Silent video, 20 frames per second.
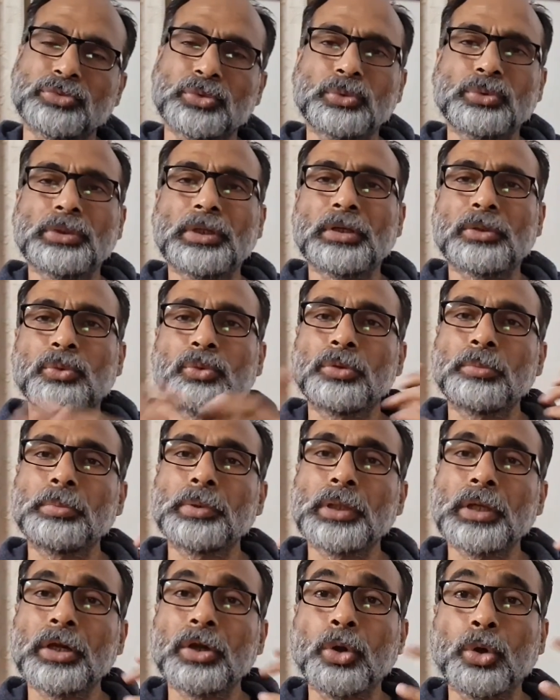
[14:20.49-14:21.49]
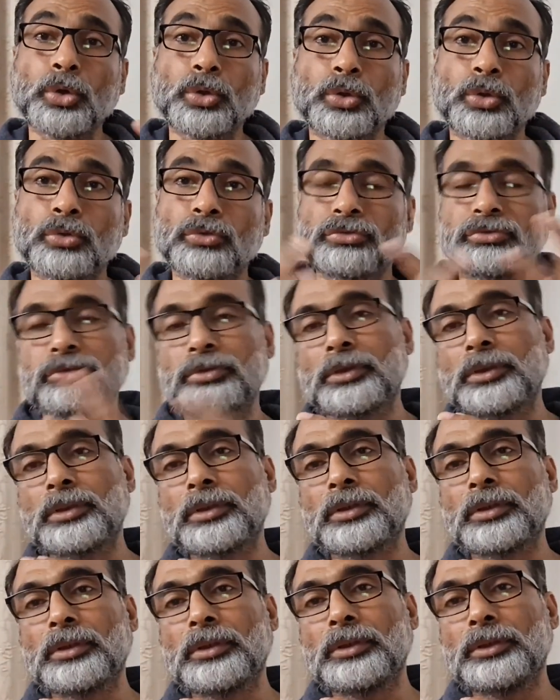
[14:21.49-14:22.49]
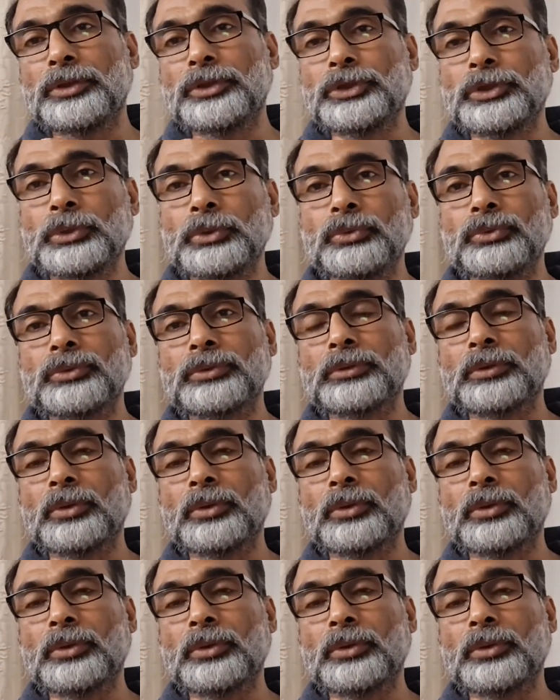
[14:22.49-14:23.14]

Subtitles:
So there could be a lot of issues.